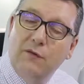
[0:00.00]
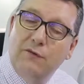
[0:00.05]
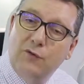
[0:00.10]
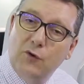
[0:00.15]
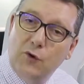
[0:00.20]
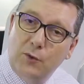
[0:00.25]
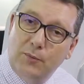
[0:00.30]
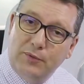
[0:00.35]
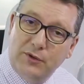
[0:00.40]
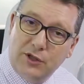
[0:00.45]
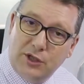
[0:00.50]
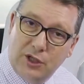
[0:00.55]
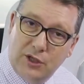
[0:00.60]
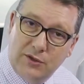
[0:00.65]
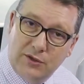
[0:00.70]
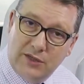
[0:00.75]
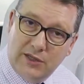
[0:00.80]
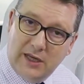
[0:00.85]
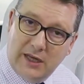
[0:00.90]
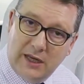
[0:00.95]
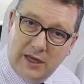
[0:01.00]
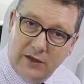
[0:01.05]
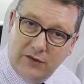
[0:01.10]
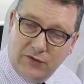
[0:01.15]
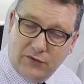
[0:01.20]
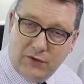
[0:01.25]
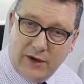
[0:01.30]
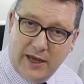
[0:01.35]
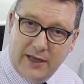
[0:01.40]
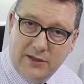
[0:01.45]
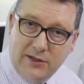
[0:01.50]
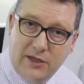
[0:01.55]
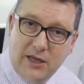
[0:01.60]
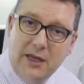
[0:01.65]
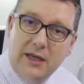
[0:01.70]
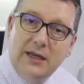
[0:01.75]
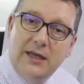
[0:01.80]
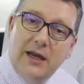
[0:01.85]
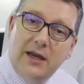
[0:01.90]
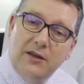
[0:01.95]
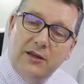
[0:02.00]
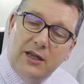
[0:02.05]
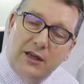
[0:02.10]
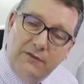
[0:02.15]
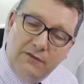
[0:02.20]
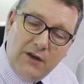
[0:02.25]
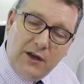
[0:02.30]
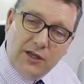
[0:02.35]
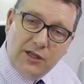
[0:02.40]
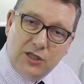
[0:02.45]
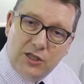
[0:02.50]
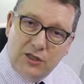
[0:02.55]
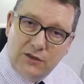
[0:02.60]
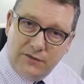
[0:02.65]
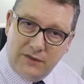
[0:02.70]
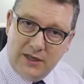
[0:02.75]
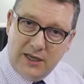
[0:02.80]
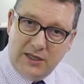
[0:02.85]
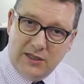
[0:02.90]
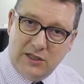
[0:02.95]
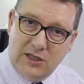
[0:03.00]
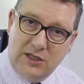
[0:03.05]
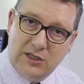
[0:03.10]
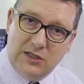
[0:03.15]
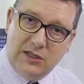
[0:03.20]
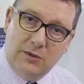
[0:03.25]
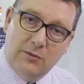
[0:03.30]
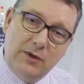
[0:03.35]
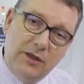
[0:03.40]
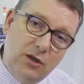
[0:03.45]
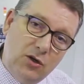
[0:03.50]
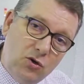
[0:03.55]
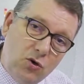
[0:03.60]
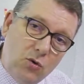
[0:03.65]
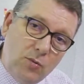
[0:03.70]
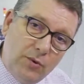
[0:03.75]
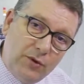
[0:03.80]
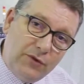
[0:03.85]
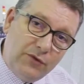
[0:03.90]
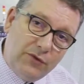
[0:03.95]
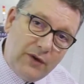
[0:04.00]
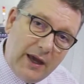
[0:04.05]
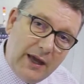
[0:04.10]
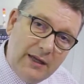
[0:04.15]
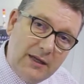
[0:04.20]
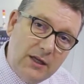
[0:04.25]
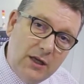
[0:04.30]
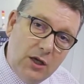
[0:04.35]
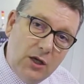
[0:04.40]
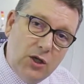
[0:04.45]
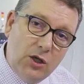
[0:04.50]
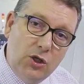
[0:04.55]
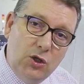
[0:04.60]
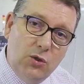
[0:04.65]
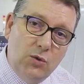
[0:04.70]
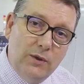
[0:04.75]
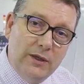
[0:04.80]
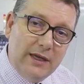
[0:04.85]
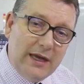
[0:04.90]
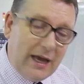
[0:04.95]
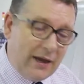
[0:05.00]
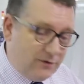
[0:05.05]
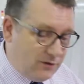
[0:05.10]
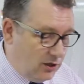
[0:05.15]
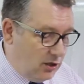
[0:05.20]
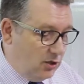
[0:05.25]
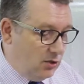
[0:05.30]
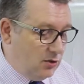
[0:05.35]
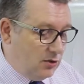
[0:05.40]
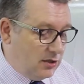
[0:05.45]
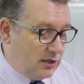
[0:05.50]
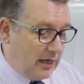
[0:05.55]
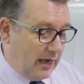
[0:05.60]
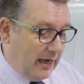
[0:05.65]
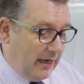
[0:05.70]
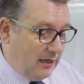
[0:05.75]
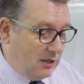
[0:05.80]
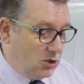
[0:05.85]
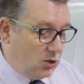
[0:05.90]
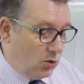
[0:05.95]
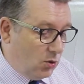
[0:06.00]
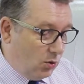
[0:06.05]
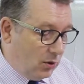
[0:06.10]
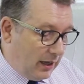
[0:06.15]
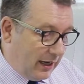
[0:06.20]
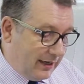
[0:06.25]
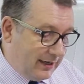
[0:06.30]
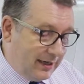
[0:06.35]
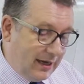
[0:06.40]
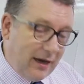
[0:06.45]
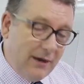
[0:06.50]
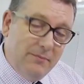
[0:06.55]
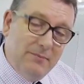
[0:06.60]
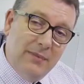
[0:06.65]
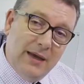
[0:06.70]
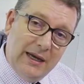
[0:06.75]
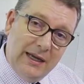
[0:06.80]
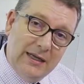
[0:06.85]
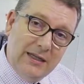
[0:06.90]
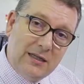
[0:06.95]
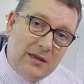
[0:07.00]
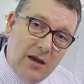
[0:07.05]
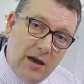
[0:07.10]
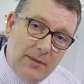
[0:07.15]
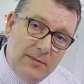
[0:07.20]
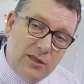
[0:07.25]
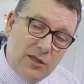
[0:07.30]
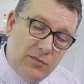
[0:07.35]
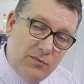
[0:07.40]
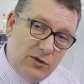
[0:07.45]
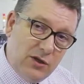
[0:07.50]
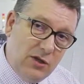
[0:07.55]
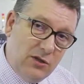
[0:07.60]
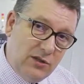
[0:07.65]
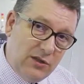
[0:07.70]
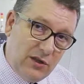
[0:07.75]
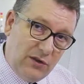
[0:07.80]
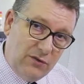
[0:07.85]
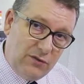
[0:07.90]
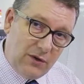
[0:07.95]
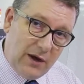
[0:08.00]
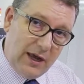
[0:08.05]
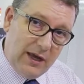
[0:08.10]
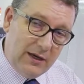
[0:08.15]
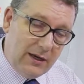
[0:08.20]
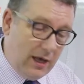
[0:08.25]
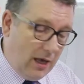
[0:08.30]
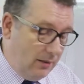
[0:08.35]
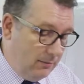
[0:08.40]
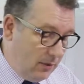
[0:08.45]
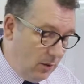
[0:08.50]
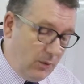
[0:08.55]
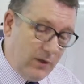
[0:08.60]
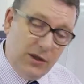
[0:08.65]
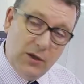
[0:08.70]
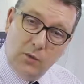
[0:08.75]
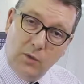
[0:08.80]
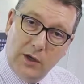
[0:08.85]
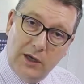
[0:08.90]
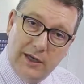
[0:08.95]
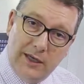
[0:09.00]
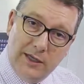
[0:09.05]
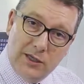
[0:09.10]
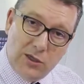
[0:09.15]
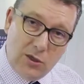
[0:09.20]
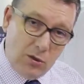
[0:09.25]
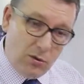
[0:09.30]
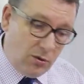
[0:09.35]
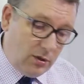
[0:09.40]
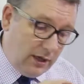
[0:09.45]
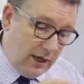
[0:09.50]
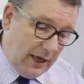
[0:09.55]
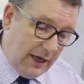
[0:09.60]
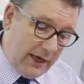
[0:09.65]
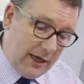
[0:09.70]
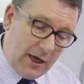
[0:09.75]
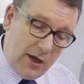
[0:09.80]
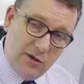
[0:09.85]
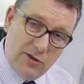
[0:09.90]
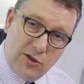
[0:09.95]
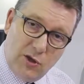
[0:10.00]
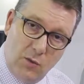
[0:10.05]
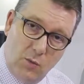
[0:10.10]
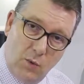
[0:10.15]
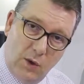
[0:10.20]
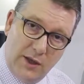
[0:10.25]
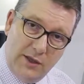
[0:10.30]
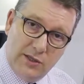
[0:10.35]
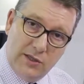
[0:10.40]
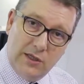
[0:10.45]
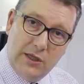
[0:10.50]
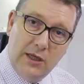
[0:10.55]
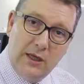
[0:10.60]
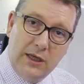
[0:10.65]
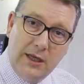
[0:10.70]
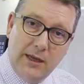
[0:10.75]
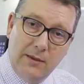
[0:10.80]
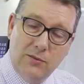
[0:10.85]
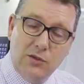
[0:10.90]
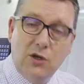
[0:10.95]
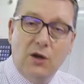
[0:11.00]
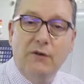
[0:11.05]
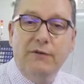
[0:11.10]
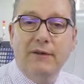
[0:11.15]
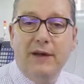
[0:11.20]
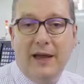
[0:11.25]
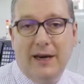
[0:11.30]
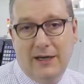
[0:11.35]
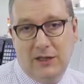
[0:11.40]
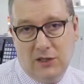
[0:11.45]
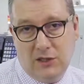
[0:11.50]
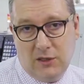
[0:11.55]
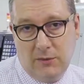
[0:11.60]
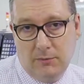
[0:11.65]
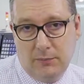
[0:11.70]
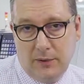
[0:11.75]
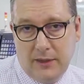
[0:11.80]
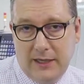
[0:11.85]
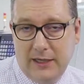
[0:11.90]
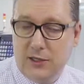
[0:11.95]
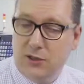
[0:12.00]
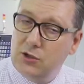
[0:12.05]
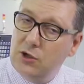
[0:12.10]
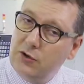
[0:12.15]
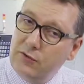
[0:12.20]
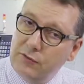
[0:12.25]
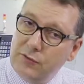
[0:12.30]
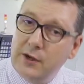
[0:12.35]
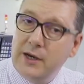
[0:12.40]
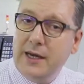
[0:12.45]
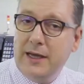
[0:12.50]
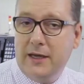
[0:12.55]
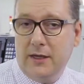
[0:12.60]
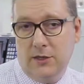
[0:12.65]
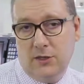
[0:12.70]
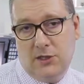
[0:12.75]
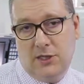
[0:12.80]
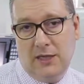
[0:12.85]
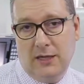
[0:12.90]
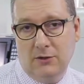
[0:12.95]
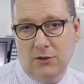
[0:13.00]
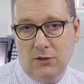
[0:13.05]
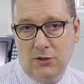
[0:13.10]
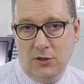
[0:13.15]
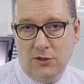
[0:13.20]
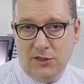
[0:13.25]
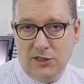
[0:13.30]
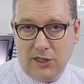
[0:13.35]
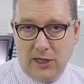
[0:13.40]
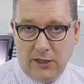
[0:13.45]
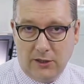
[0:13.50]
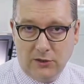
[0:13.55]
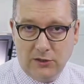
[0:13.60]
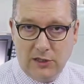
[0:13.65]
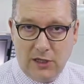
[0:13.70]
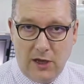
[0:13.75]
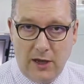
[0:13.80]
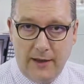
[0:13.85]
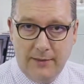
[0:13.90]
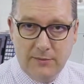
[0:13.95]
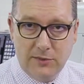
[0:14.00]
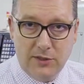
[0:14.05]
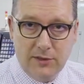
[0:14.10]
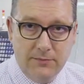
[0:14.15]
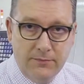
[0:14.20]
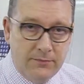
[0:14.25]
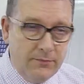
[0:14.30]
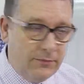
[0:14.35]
for producing threads. Now the advantage of this is that with a normal thread you would have to use a tool and cut many times to produce the thread. But with the whirling tool, it goes on once, comes off and it's complete. So it really cuts down on your cycle times.